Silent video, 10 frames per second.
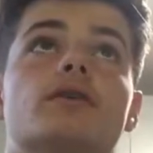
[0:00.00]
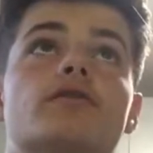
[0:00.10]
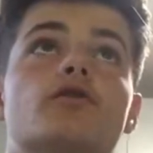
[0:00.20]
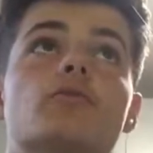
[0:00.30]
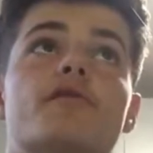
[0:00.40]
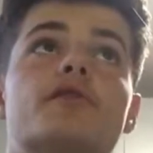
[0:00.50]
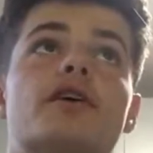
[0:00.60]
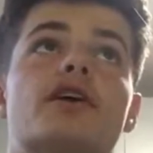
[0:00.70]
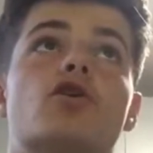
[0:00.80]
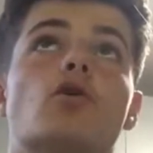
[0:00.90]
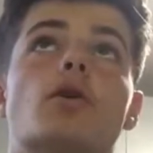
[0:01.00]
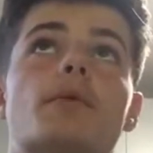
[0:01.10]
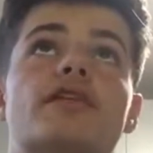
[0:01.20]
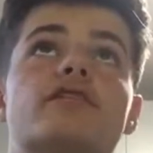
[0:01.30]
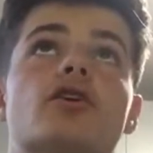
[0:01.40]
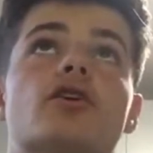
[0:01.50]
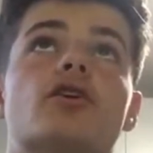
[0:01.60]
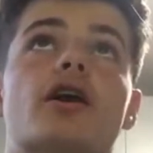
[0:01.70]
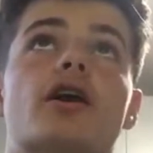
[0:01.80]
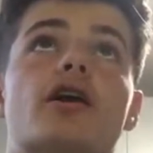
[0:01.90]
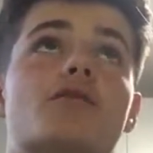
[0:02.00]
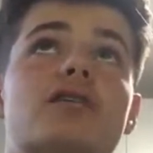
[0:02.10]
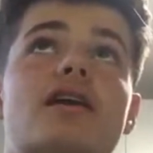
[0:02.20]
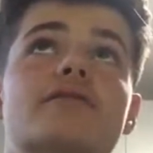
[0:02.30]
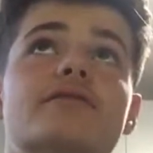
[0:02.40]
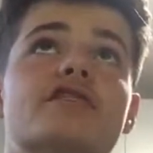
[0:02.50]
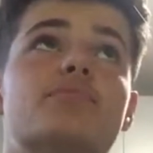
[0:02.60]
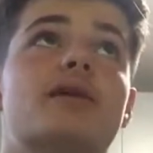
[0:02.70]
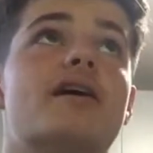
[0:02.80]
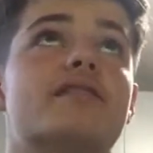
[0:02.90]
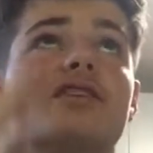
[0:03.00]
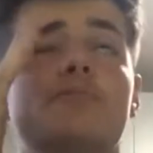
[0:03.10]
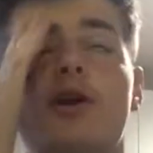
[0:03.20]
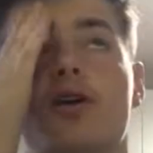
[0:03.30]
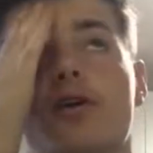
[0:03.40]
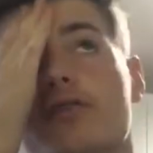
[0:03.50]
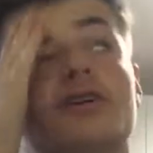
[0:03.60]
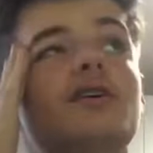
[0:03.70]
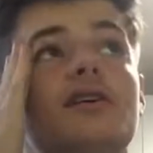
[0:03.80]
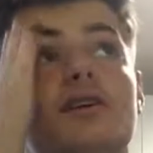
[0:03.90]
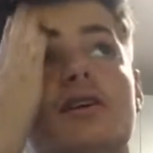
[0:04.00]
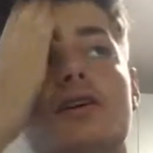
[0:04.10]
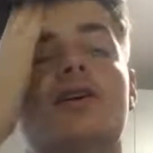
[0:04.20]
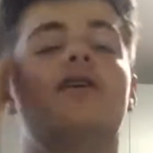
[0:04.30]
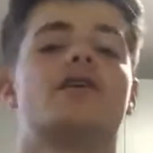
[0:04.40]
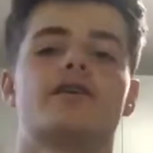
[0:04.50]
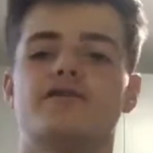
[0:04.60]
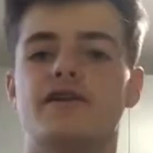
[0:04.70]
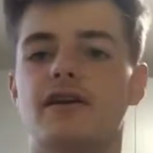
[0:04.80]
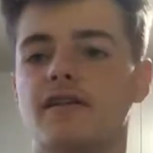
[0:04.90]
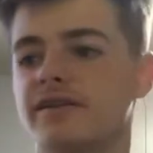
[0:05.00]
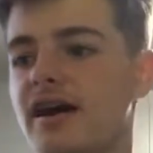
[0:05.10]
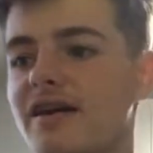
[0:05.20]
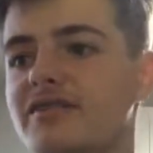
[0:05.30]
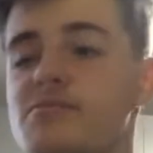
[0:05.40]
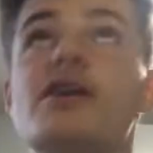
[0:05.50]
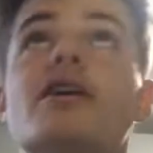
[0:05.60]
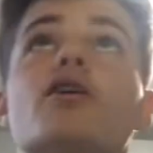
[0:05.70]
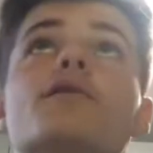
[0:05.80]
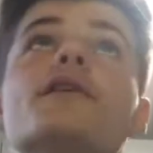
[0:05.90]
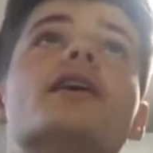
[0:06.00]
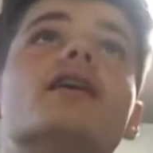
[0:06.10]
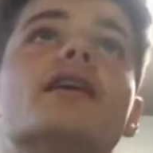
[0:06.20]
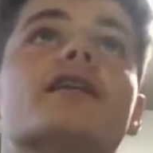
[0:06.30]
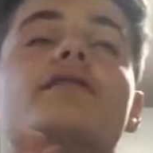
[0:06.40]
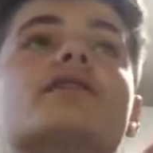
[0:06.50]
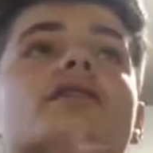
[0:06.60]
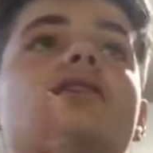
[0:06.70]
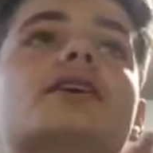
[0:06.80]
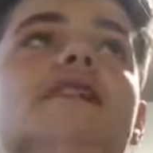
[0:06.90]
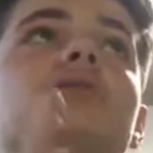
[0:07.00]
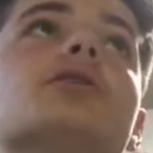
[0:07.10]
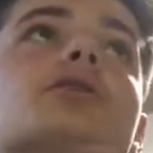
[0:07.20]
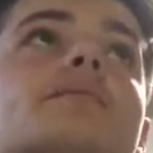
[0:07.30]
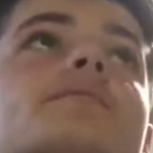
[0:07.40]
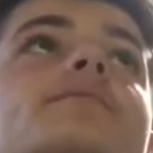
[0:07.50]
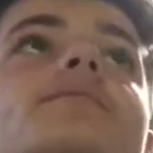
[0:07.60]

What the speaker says: It's almost like a corner, but it's not. Cardiff got plenty of players in the box. I feel like this has to be a goal for Cardiff. Come on.